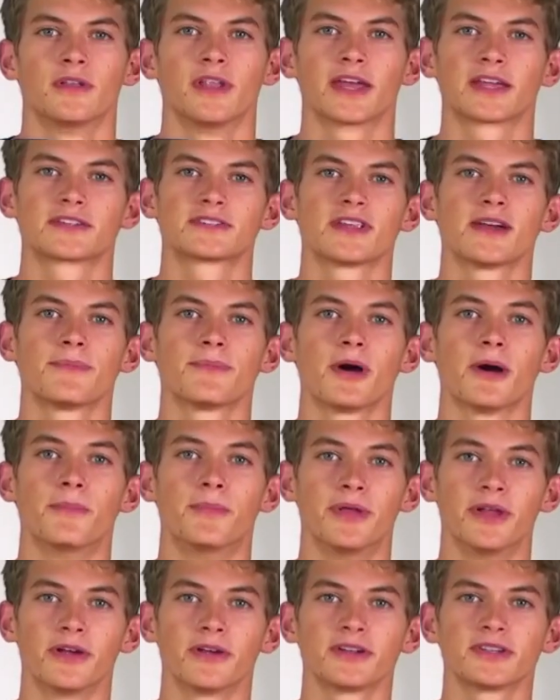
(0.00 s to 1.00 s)
Next up,
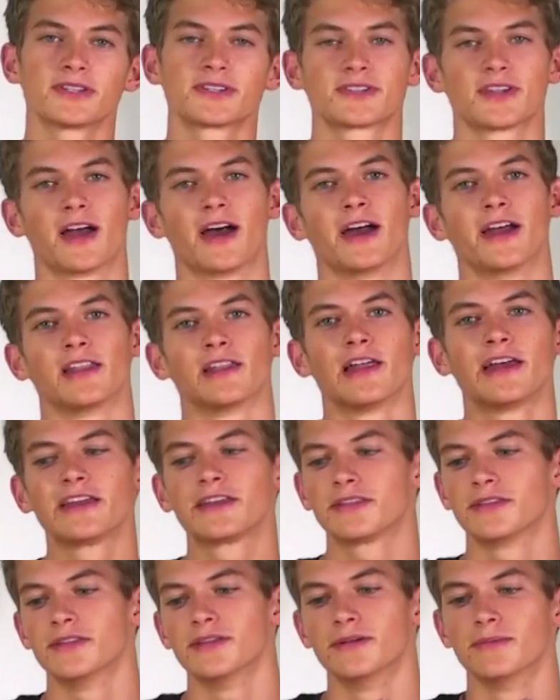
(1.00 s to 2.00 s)
appearance. I
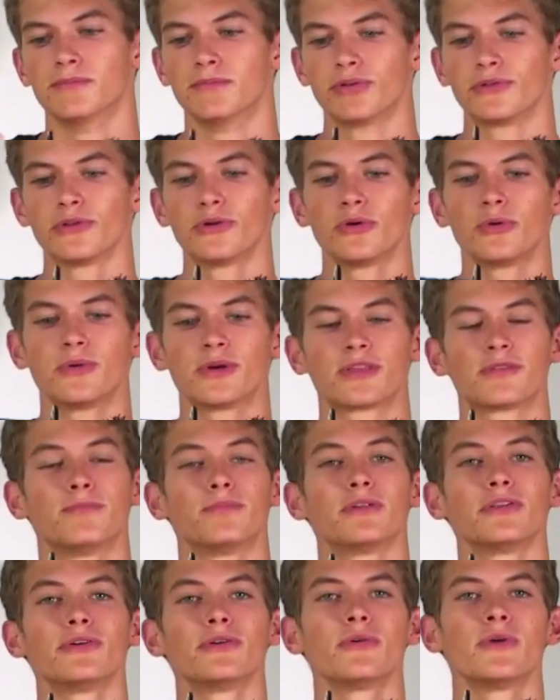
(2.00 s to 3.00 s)
like the blue with
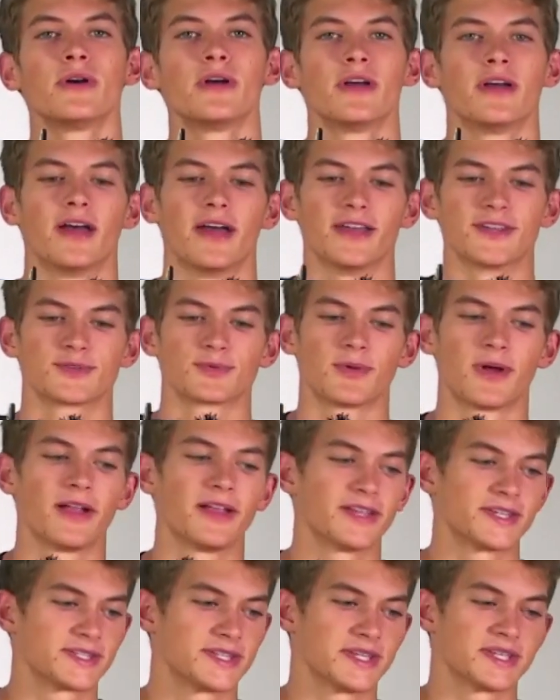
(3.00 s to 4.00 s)
blue, as
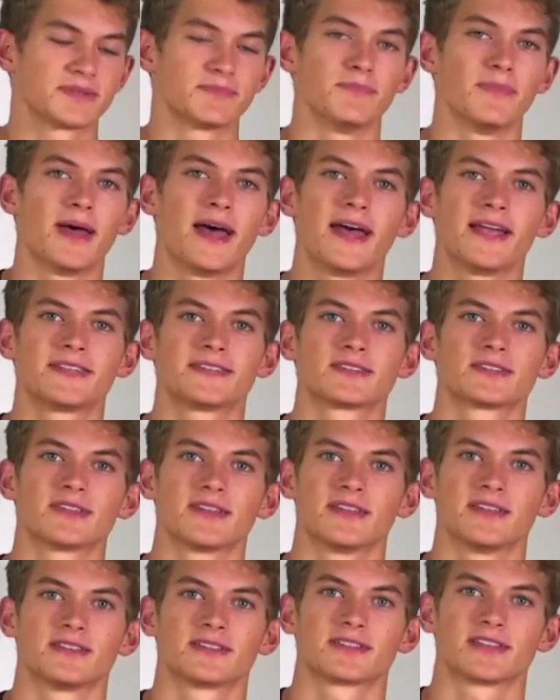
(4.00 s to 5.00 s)
well as this matte
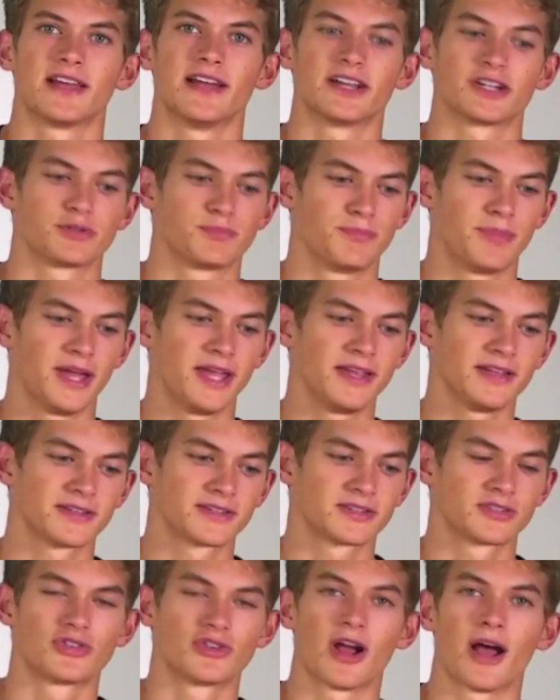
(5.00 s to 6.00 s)
/
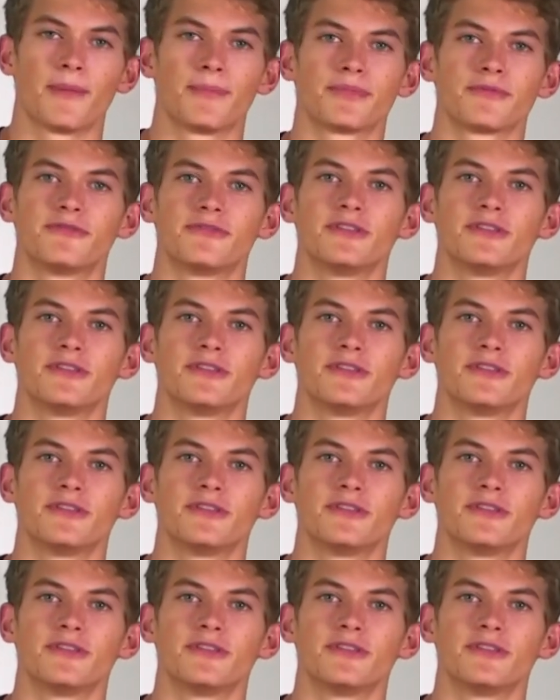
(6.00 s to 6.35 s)
paint drop